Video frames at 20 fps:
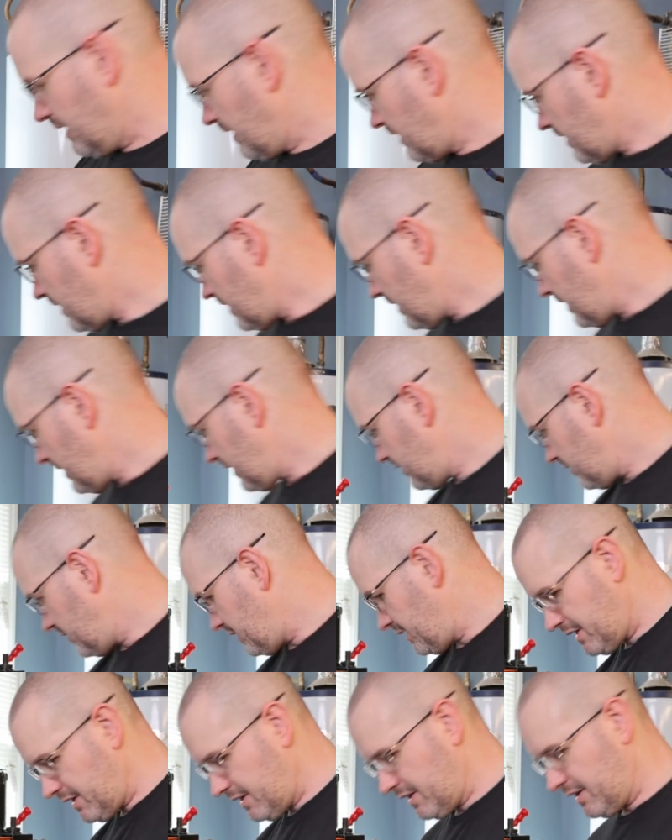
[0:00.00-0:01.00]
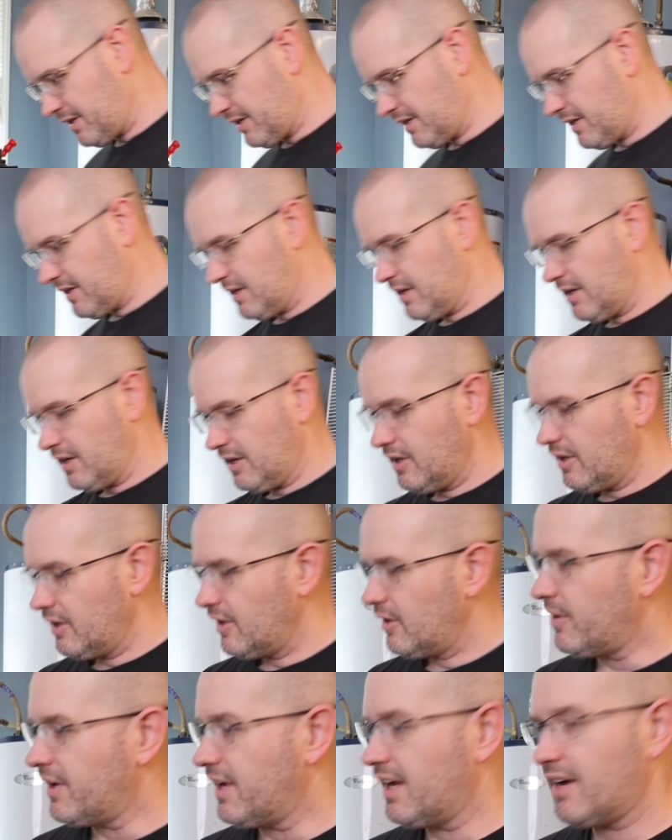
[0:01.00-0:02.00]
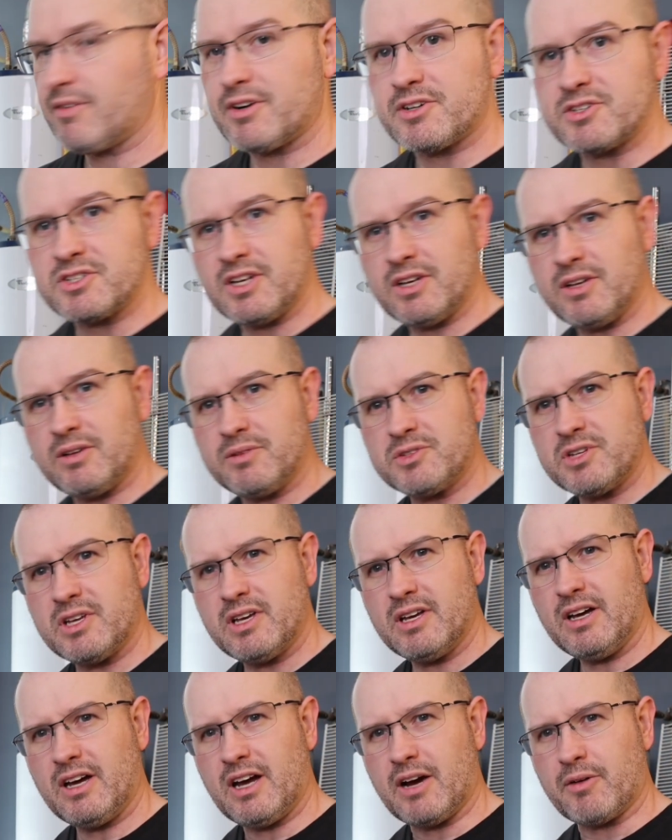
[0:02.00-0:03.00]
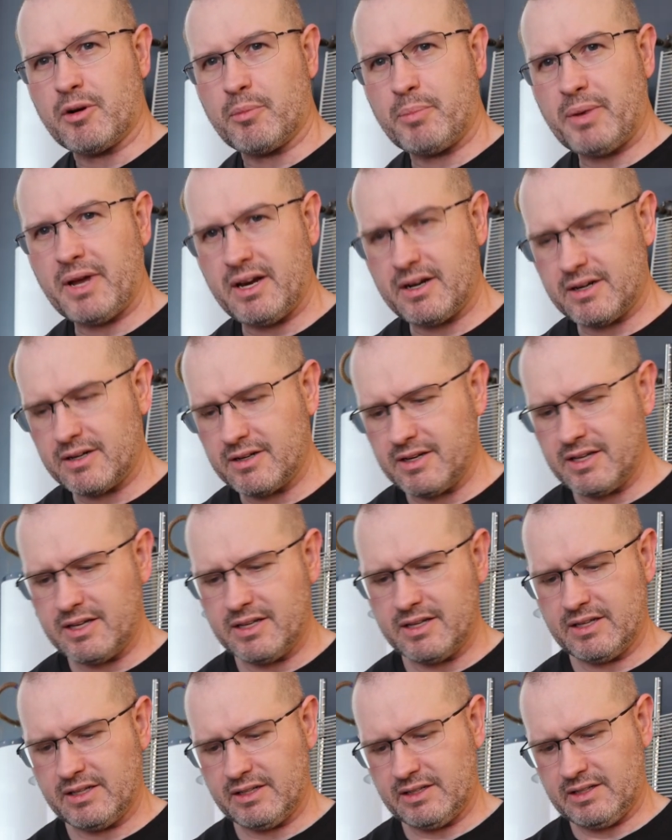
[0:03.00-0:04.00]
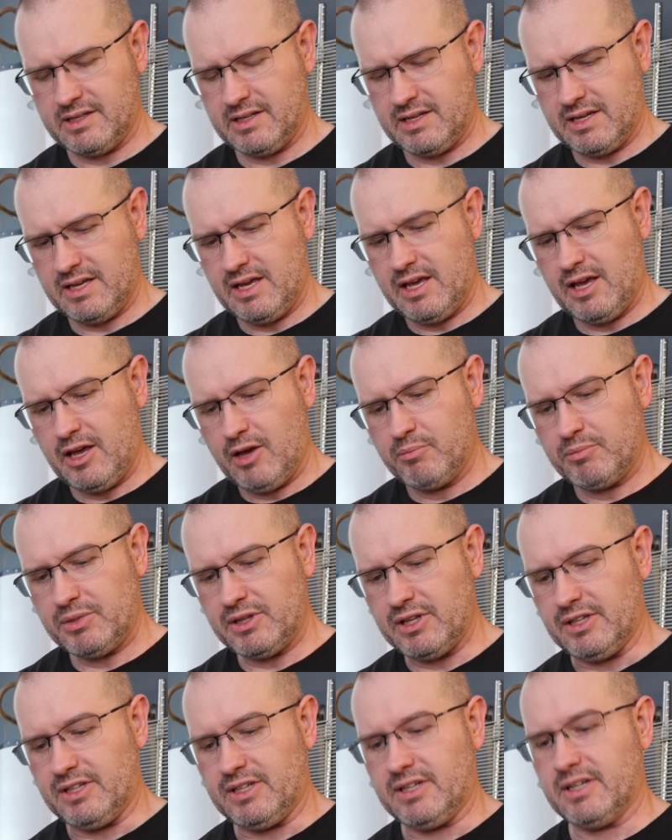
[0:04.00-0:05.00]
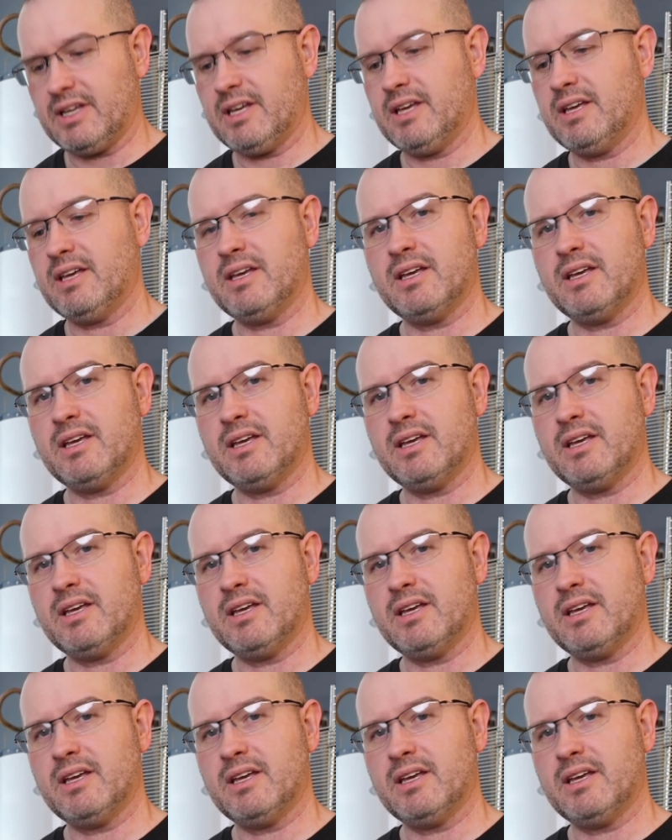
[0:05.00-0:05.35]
And now we have ourselves a repaired plug.